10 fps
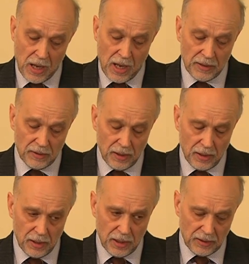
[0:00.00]

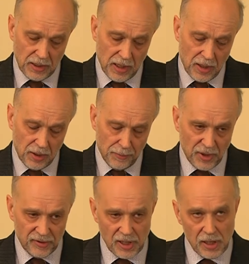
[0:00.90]
And here
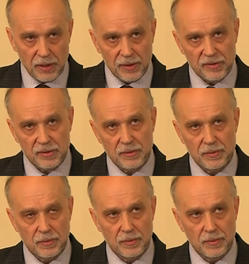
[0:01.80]
Marcel is